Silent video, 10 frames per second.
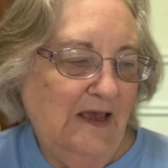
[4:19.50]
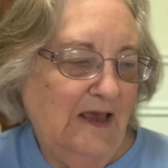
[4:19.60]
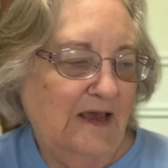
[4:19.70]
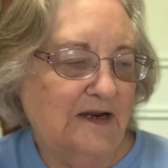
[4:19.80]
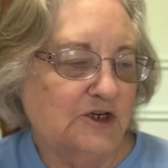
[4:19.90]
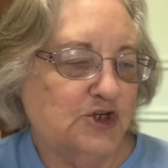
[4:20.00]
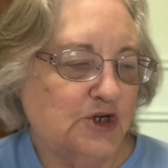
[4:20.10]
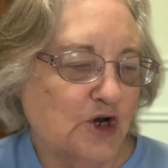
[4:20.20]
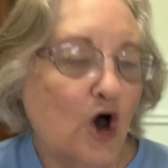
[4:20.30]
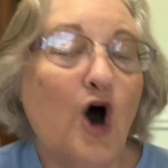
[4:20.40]
It is to
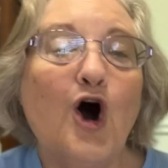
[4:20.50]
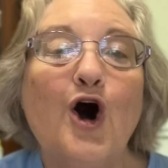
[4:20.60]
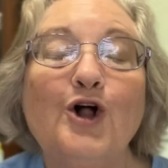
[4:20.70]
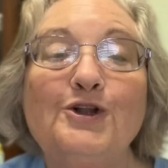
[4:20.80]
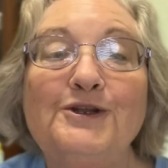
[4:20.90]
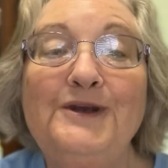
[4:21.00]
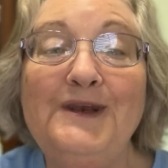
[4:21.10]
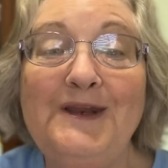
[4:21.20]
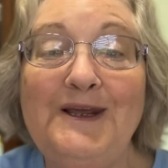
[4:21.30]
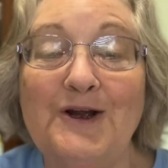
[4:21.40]
call
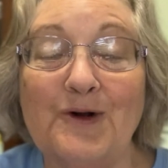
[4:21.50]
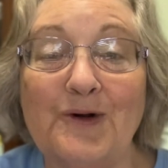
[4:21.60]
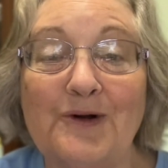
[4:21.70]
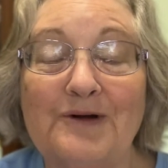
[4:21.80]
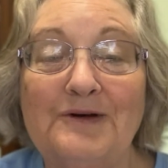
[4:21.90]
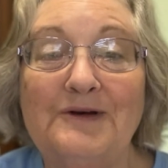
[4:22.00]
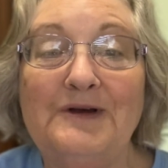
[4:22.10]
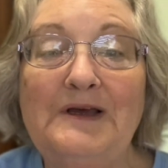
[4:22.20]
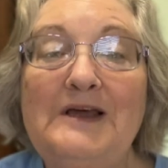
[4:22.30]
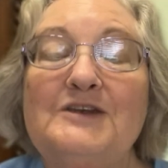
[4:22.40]
near.
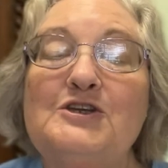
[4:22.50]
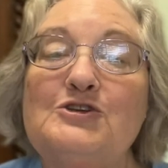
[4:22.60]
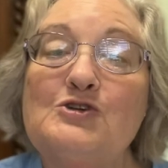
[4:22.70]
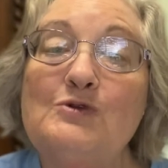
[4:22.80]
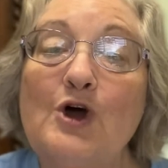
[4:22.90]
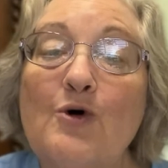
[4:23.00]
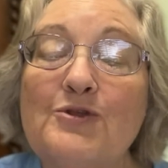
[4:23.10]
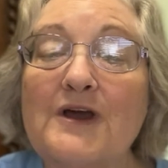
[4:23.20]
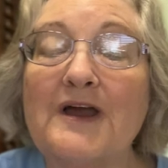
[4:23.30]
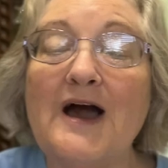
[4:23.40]
Did you know
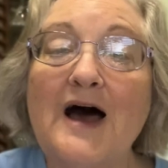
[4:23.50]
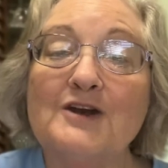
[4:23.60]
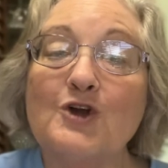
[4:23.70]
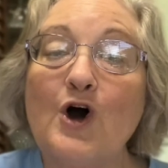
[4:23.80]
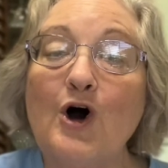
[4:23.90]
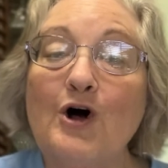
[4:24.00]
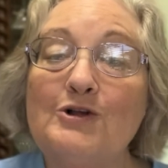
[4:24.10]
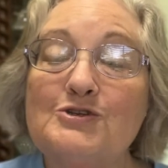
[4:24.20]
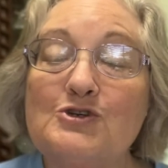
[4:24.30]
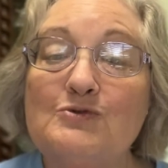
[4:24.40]
that God
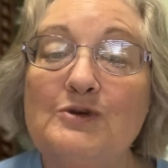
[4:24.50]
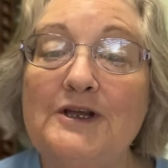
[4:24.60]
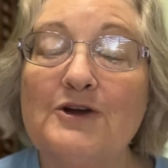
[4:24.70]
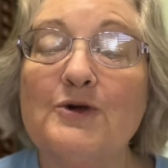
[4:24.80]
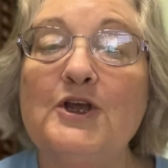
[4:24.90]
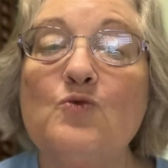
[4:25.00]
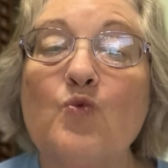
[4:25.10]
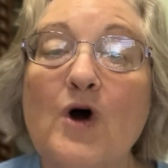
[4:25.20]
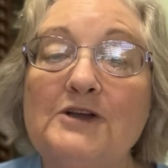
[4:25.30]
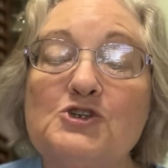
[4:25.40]
calls you near? He
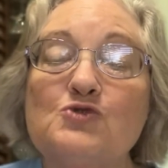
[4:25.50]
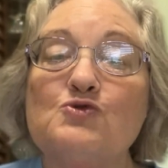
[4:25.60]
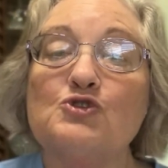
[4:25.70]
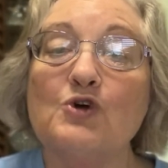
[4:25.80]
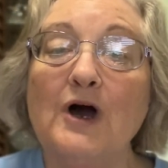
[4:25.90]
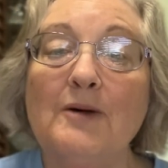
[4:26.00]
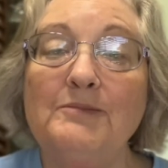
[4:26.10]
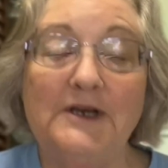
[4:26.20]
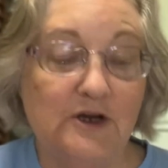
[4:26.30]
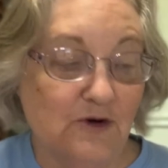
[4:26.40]
wants you to
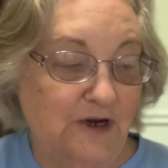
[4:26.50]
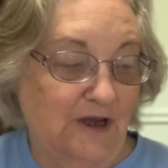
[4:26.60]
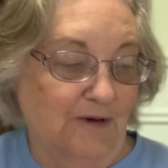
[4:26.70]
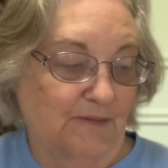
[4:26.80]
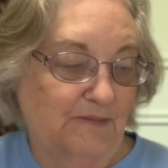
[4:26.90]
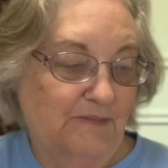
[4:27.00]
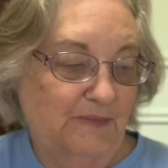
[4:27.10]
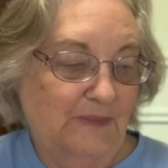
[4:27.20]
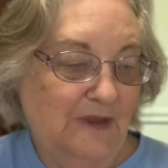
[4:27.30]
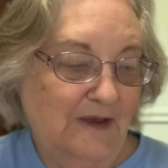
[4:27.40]
come near him.
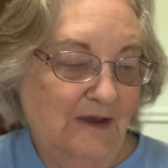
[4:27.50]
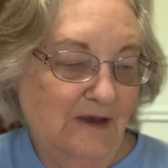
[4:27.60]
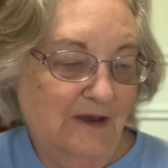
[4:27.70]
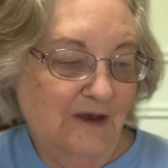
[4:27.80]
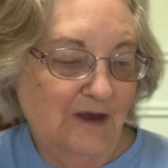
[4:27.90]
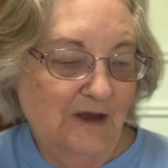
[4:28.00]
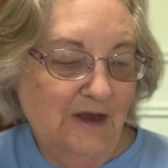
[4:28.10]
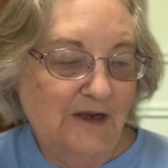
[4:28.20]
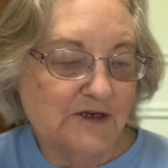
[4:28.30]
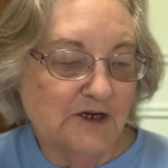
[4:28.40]

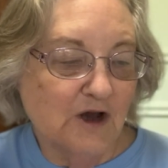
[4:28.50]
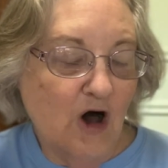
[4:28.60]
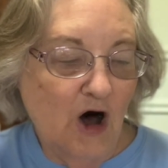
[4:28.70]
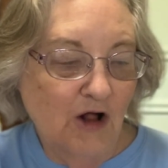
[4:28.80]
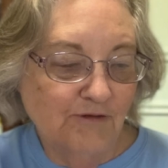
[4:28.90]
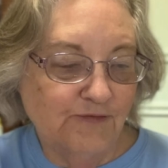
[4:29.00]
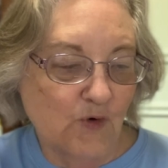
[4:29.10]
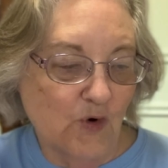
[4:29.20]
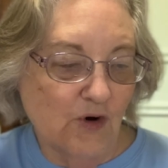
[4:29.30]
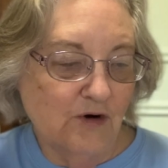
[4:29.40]
To call
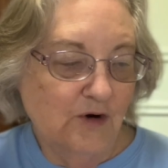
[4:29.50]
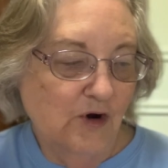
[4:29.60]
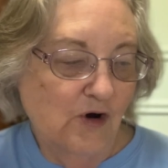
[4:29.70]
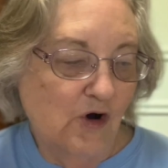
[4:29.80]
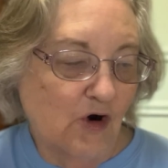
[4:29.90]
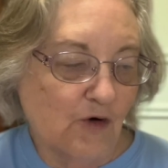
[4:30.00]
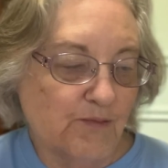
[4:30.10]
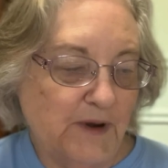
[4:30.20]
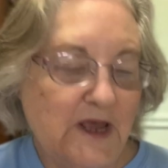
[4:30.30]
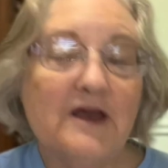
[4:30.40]
for or
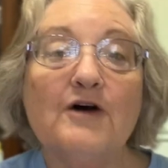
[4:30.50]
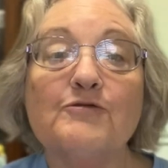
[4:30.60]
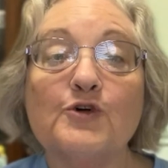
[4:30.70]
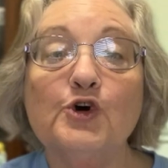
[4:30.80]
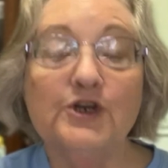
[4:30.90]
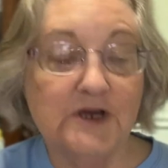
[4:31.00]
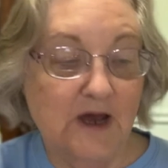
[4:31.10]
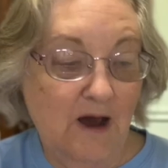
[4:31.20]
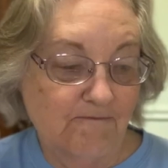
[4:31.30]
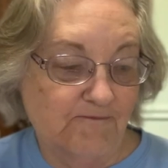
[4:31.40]
be of good
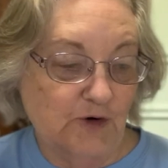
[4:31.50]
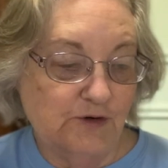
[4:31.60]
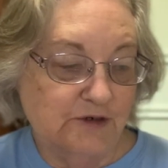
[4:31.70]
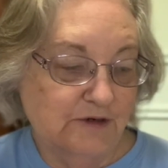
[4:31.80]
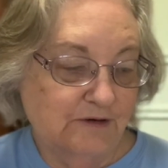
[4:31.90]
comfort.